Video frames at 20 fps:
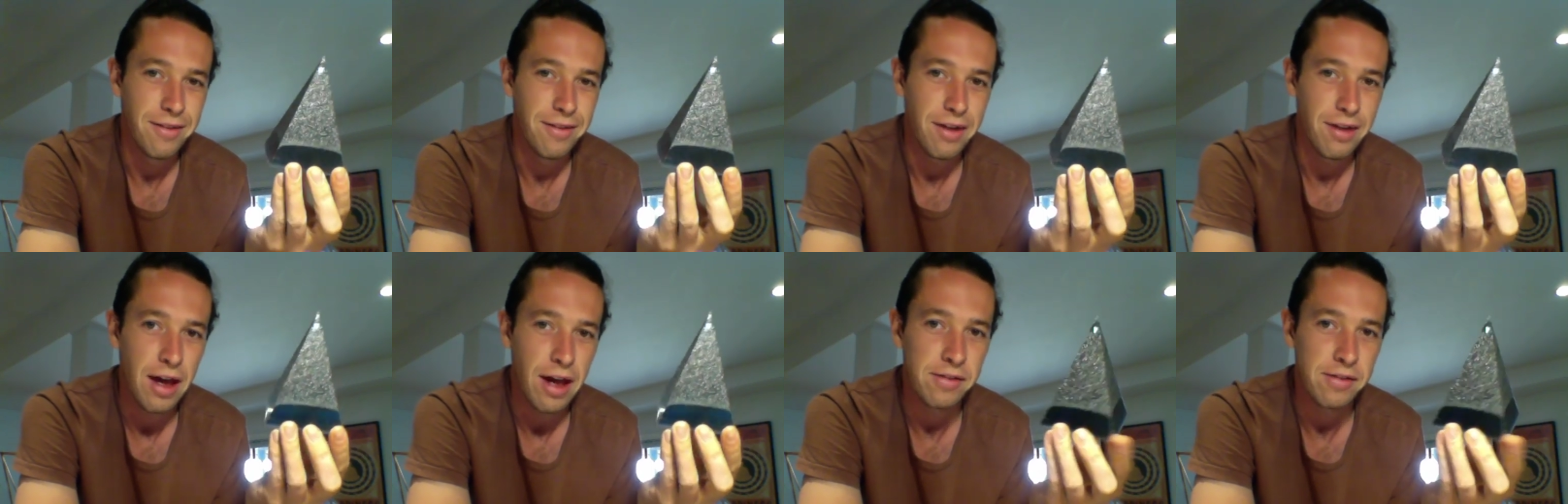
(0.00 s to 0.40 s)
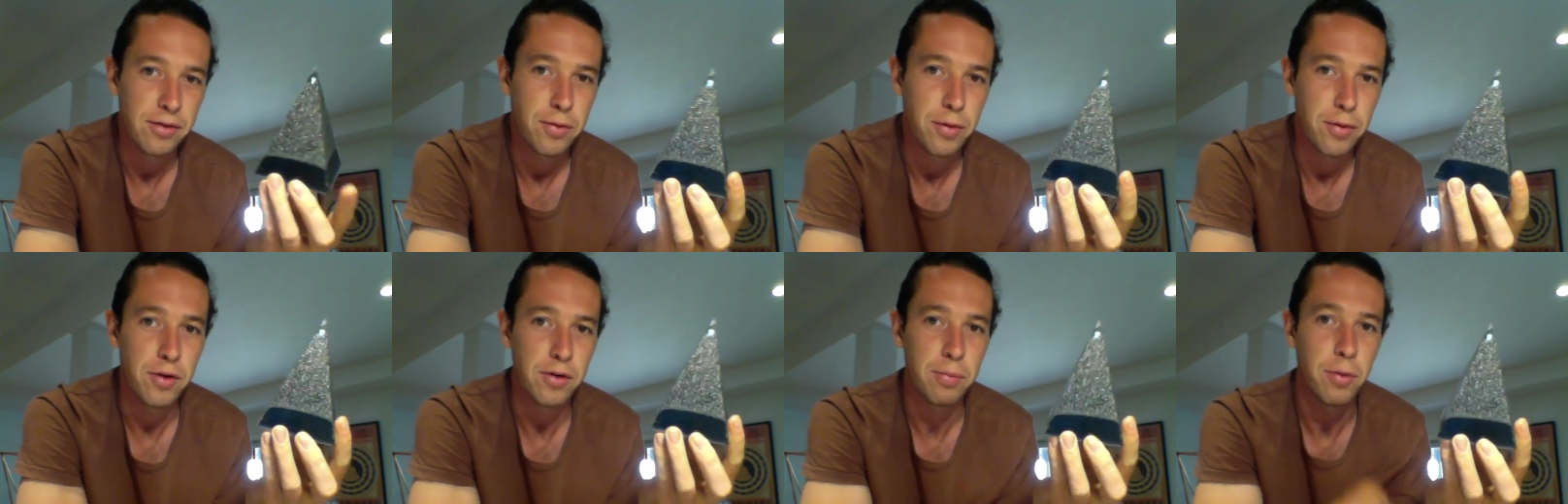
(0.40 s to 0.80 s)
has a
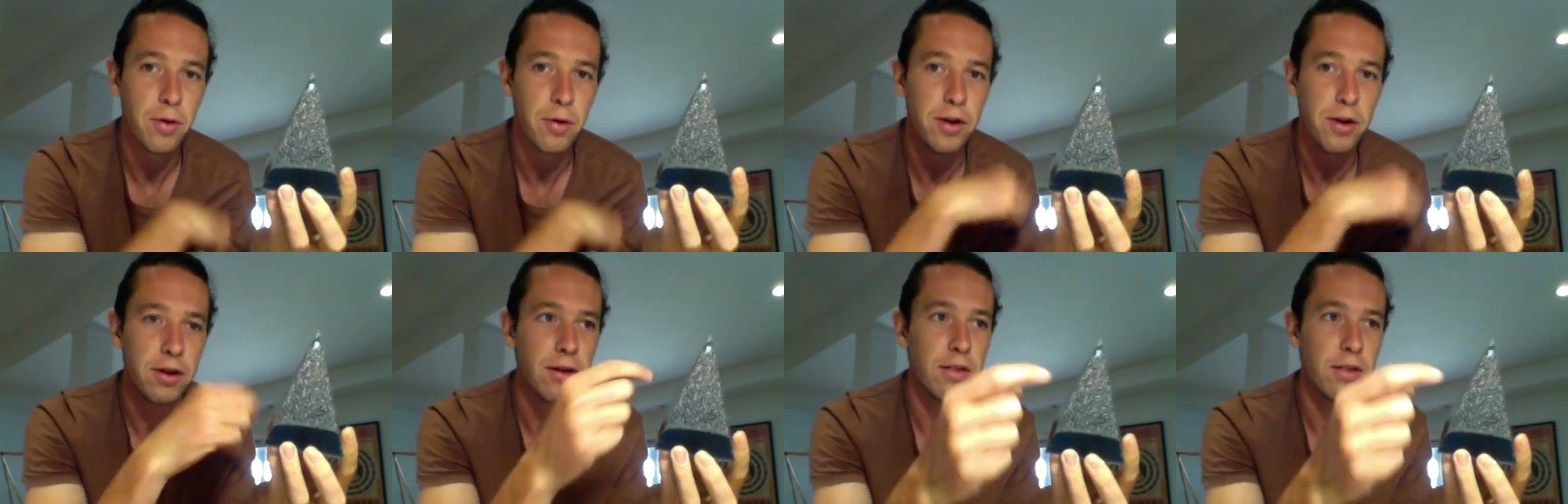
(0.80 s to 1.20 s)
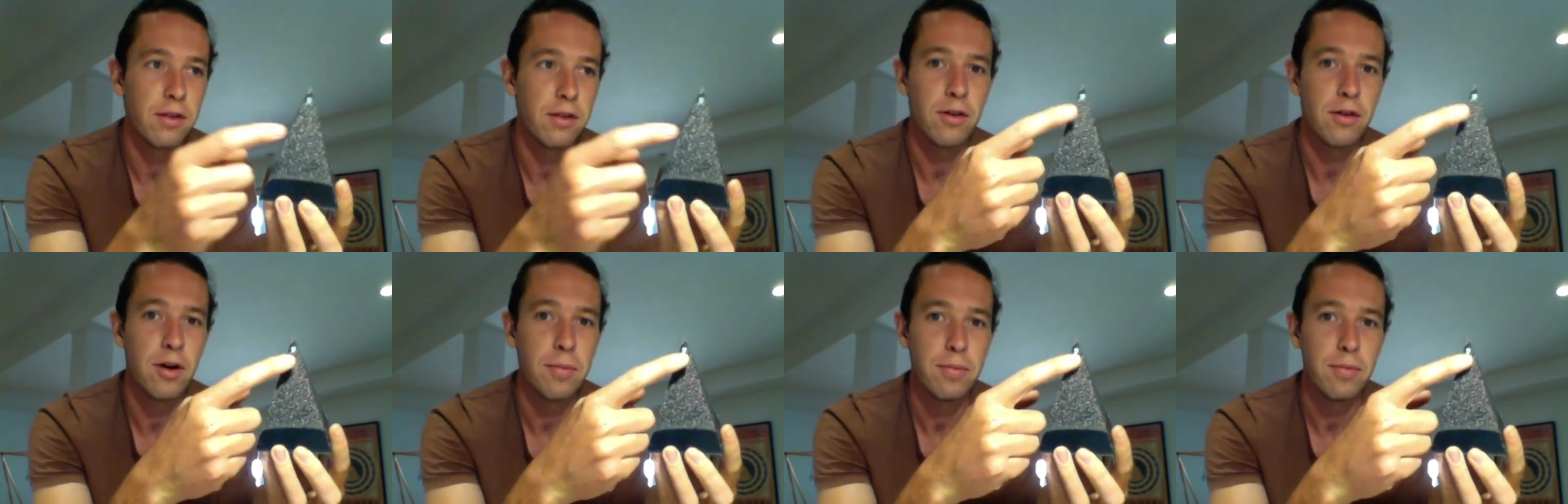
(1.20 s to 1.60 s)
quartz point in the
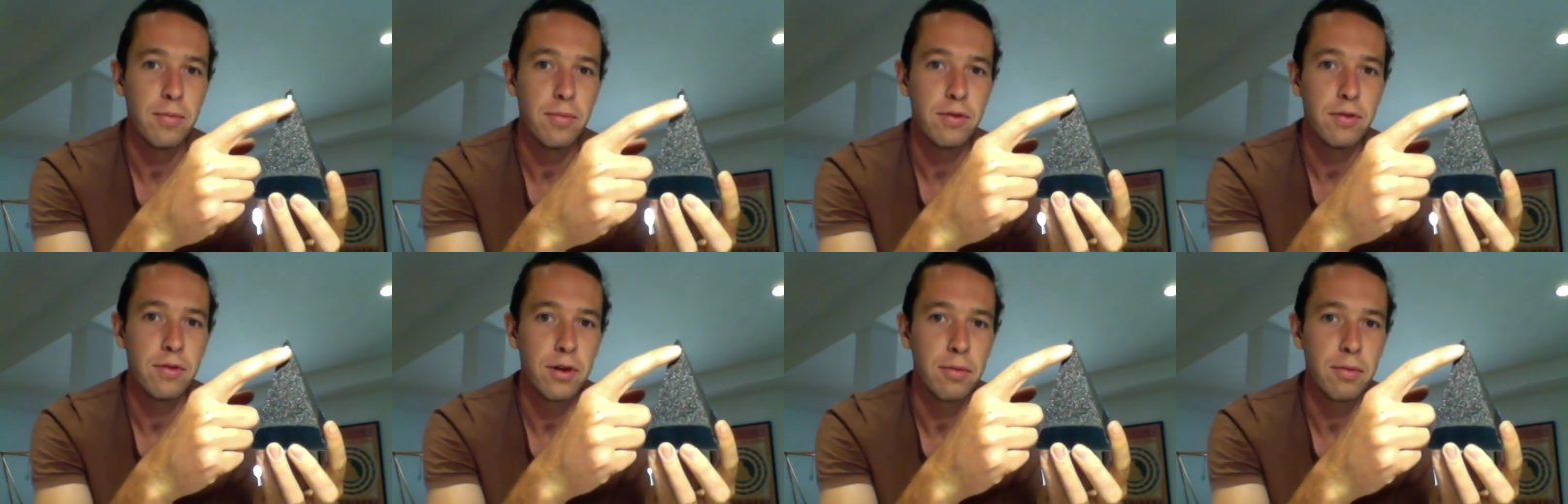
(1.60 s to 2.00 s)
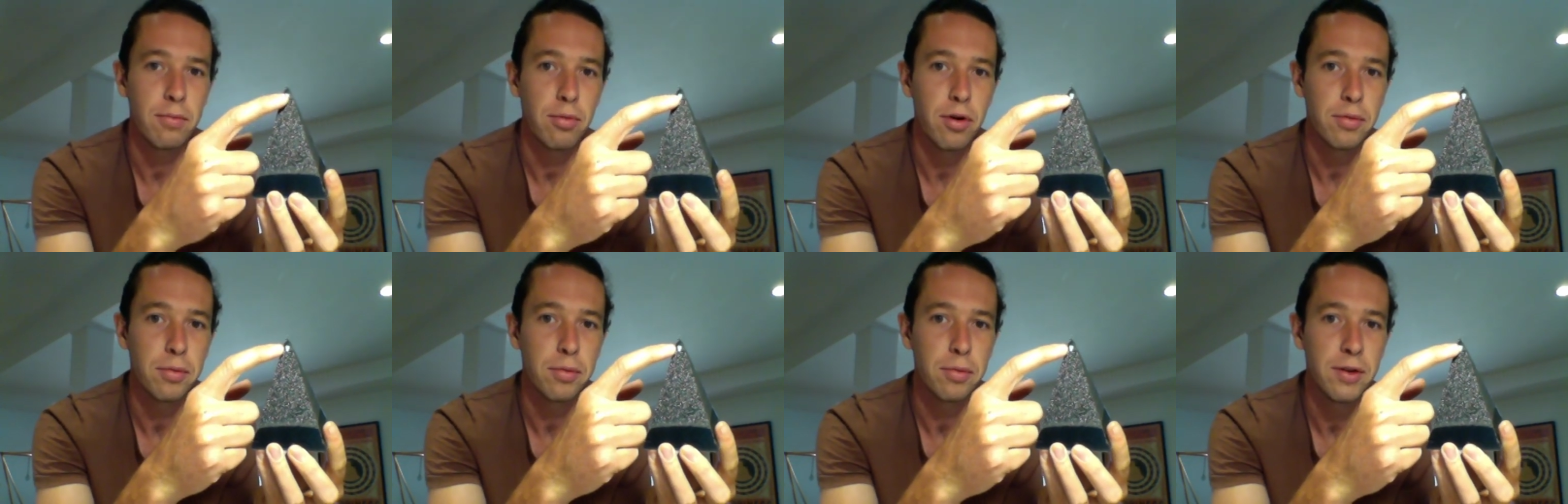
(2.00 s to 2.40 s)
top, which you can
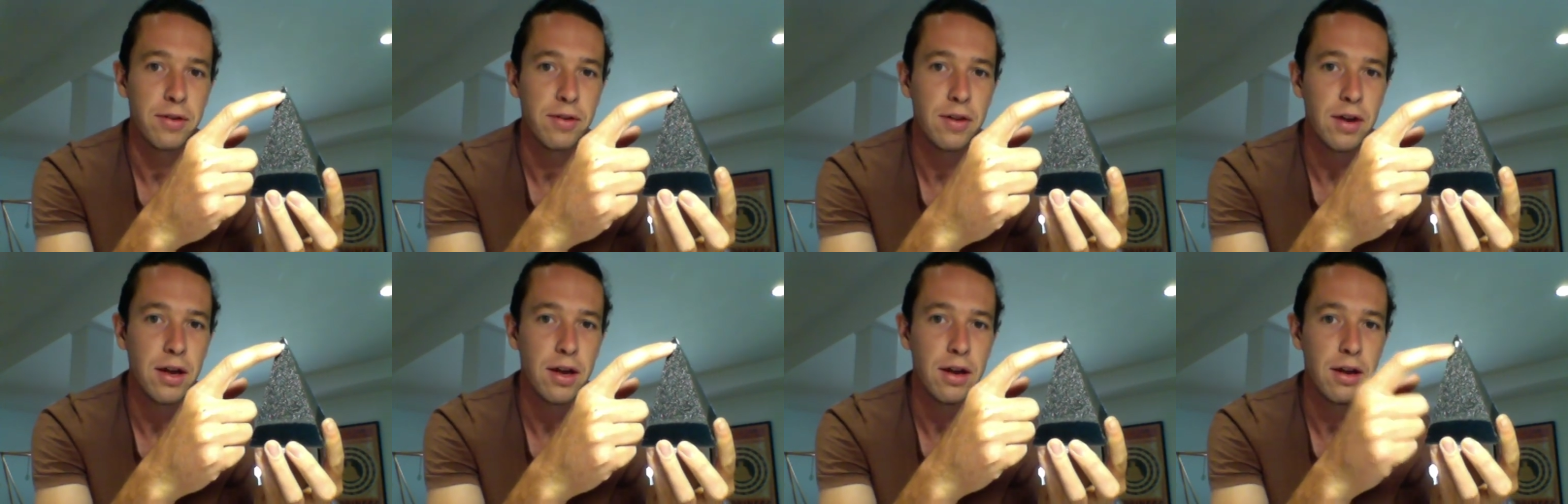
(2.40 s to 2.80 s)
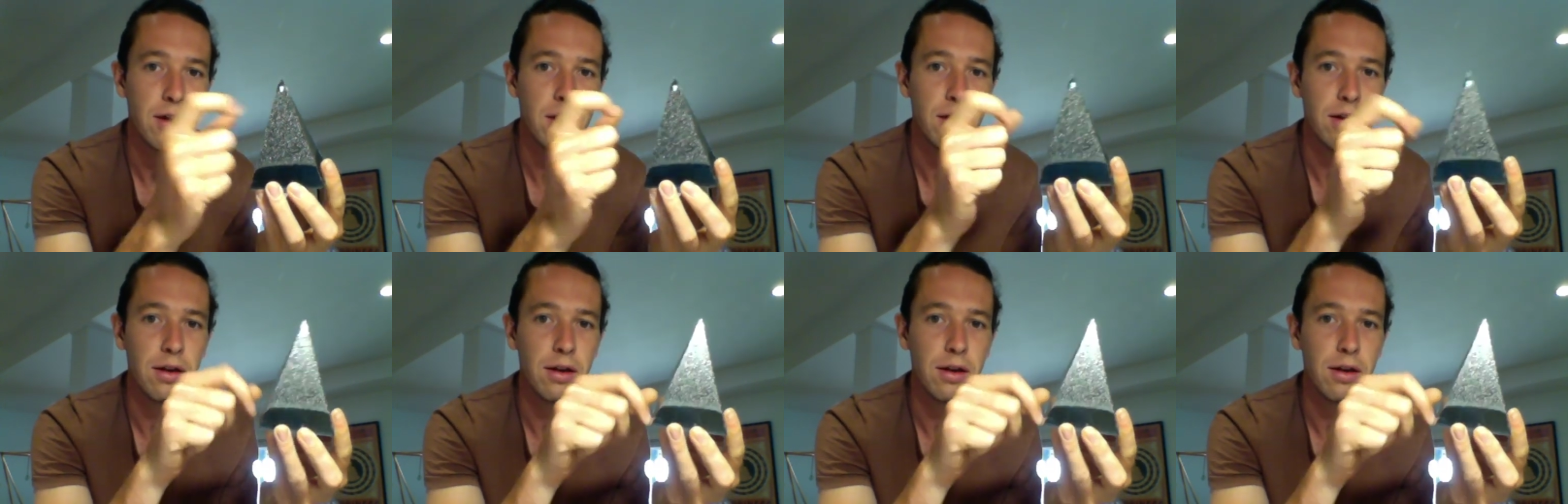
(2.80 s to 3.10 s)
probably see.